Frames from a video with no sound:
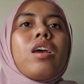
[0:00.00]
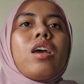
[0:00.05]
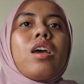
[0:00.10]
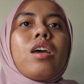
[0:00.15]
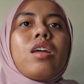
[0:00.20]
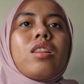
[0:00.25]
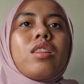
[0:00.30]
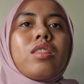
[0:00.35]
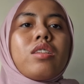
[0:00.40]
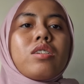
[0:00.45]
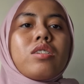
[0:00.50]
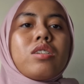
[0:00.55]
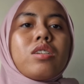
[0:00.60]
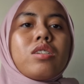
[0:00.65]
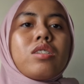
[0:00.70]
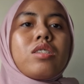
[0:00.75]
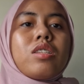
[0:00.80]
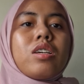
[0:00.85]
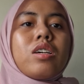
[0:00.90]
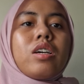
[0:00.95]
and this is
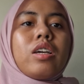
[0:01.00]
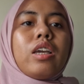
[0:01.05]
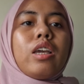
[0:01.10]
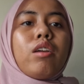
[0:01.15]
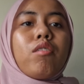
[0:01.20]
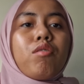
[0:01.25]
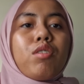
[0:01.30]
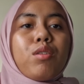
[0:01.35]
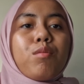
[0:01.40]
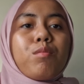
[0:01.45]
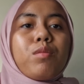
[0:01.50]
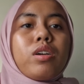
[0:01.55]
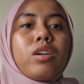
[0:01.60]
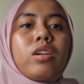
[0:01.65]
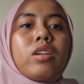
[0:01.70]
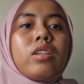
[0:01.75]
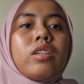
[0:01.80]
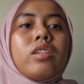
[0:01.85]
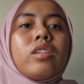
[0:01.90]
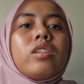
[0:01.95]
the
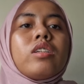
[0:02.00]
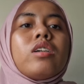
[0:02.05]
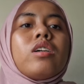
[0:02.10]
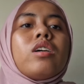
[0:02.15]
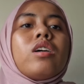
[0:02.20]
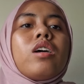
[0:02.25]
increment